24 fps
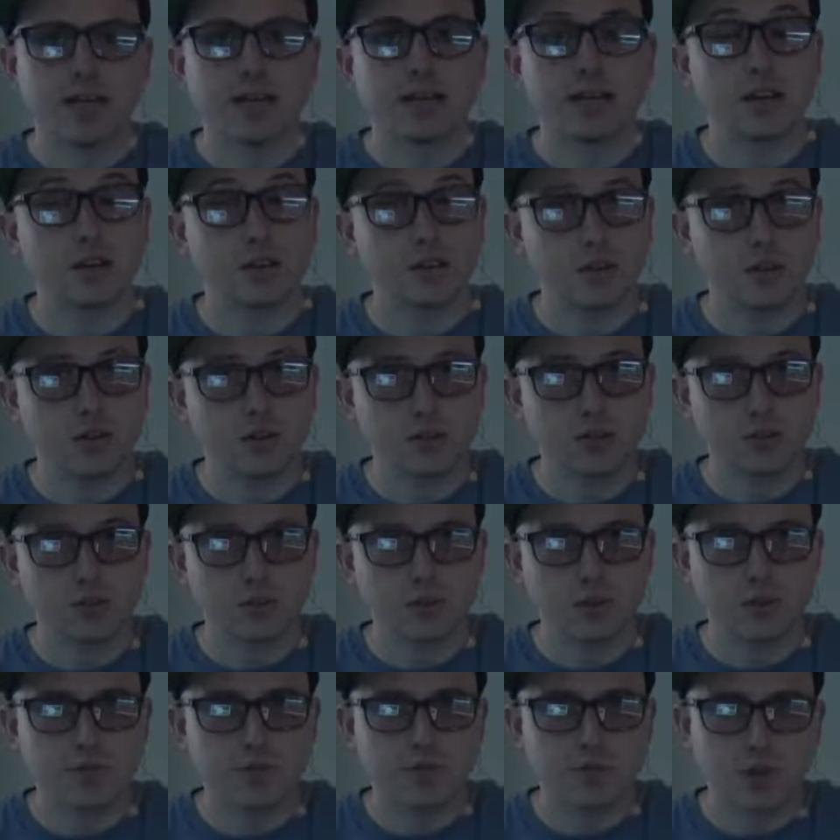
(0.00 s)
Now, you know the
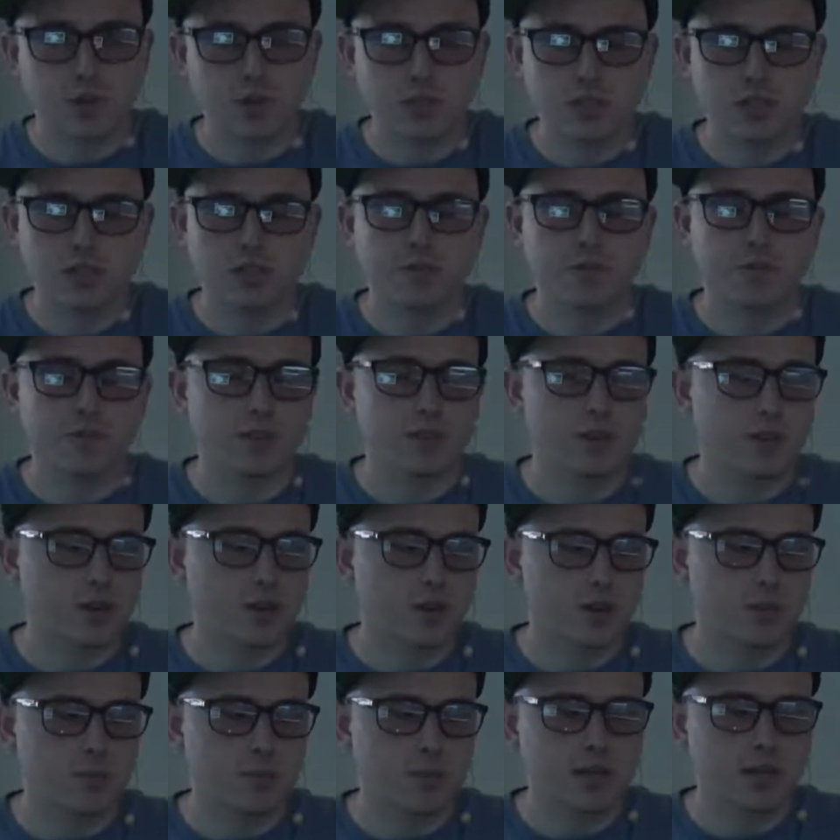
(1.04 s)
story of Joseph and the
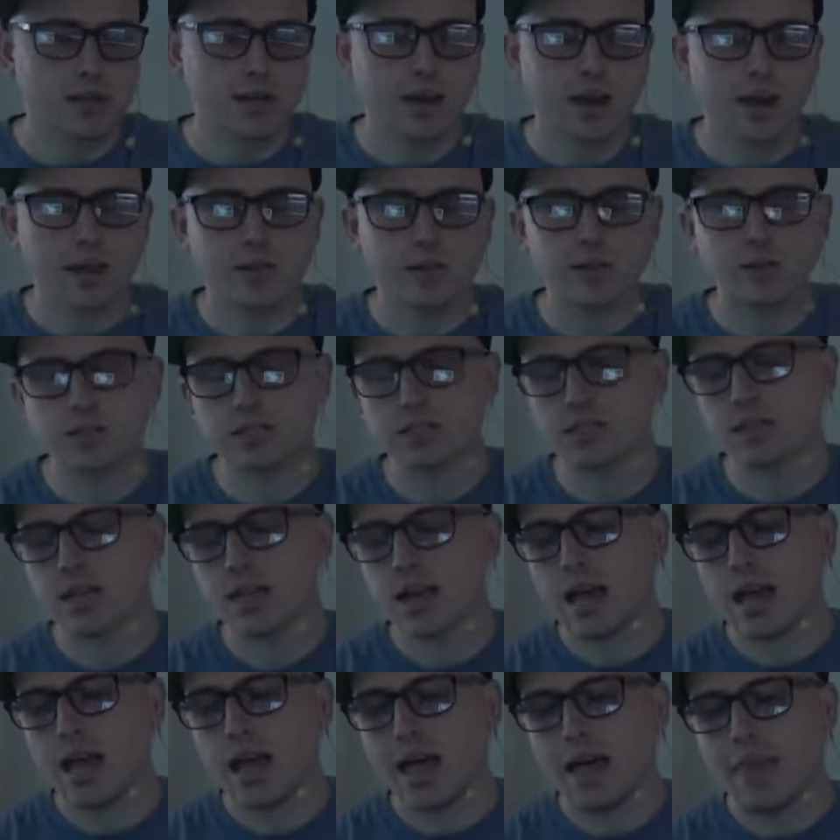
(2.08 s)
coat of many colors, and
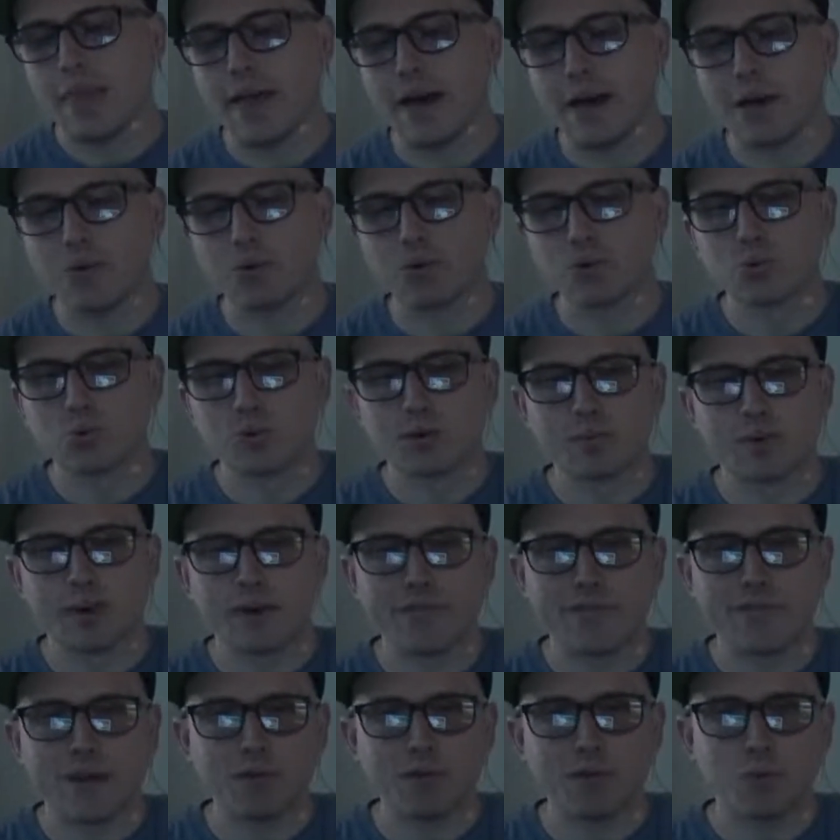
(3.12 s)
that was one of my
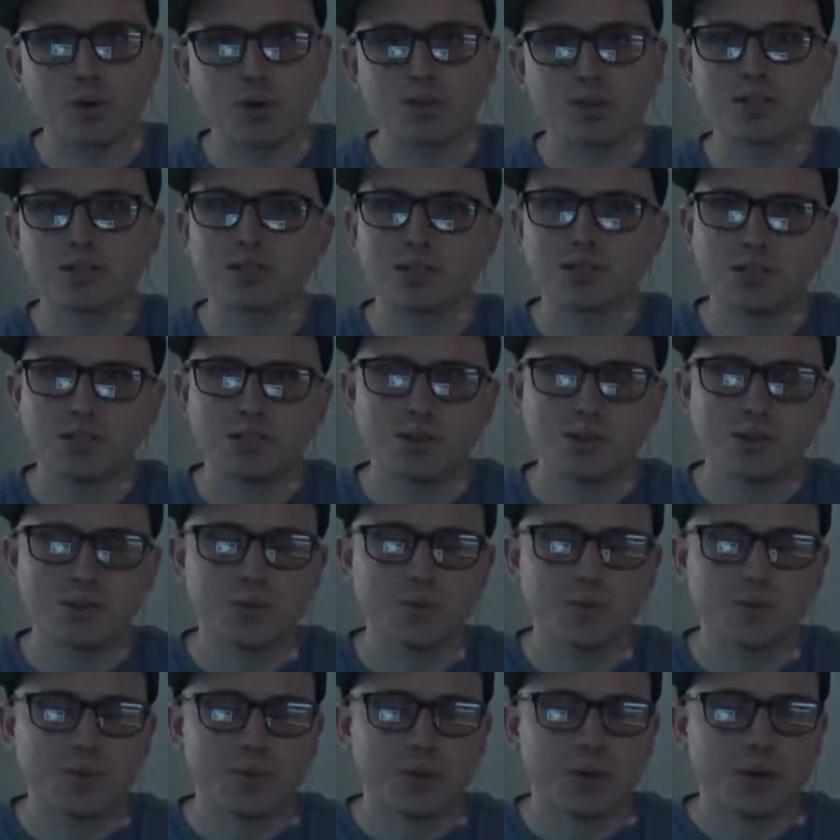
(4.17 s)
favorite ones to
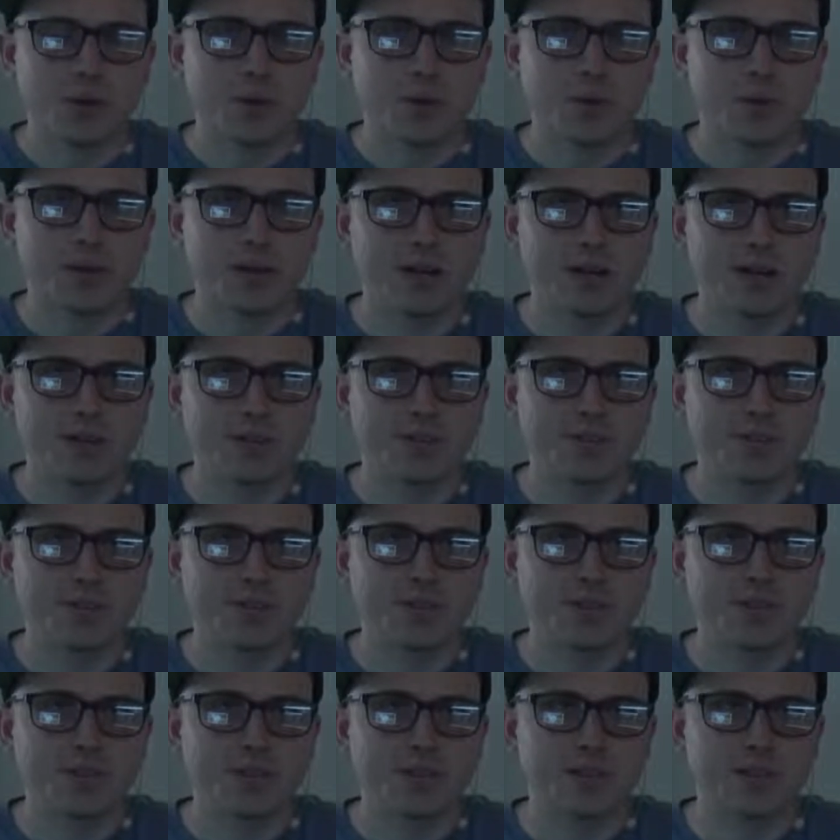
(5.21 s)
do with
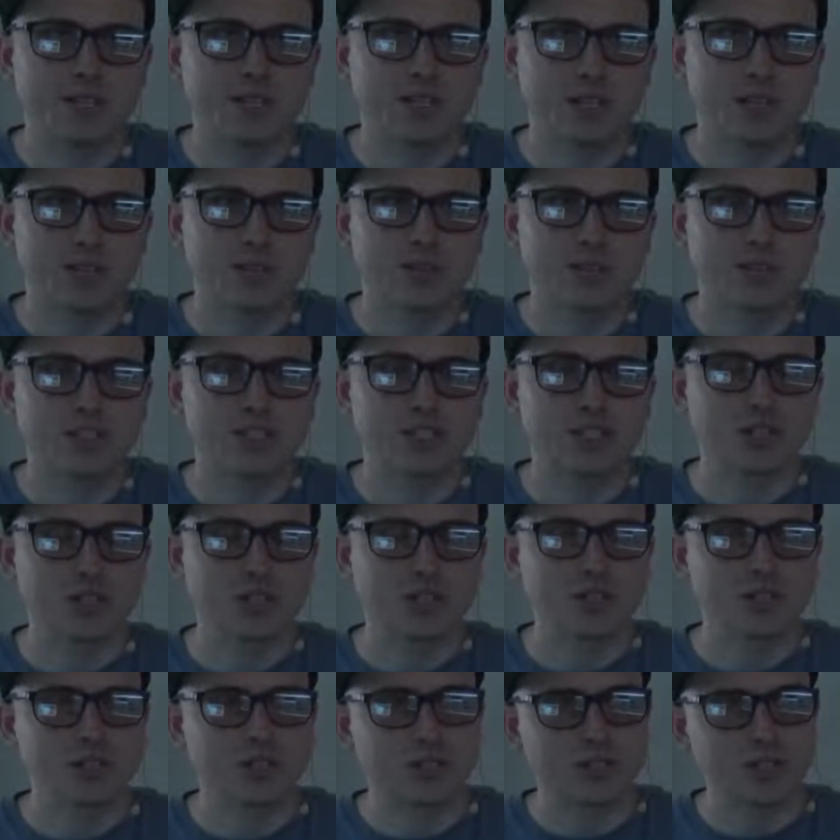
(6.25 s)
the children in
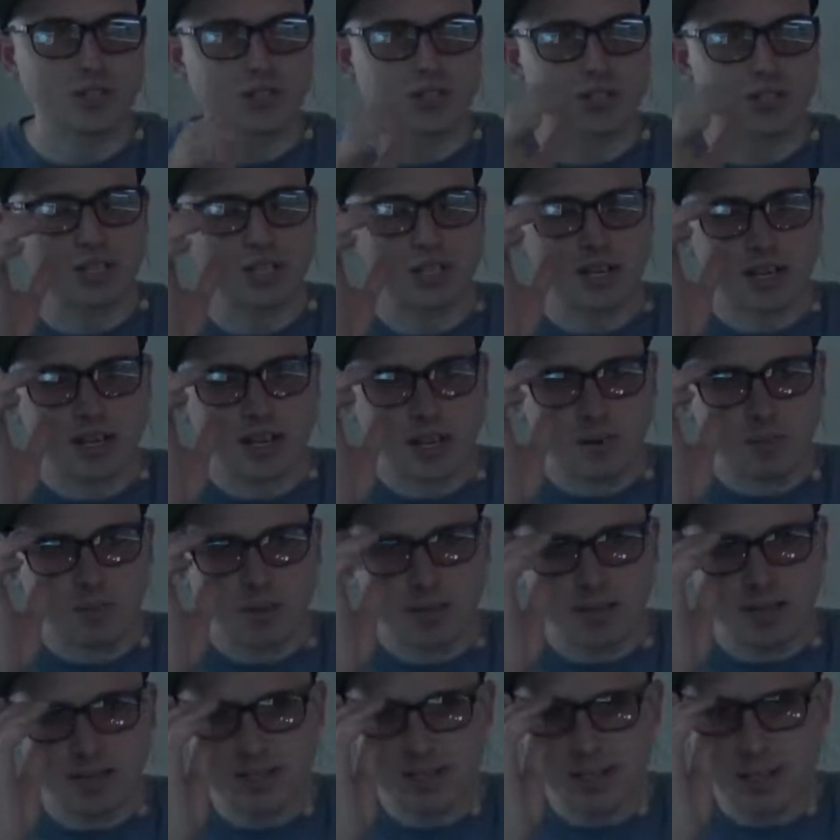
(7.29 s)
Children's Church,
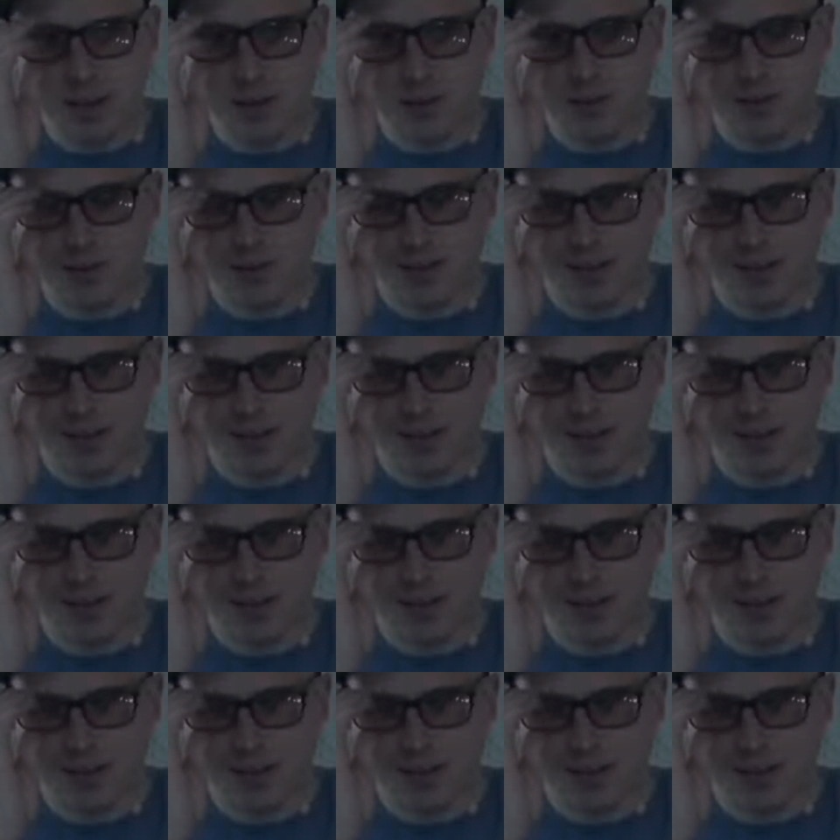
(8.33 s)
because I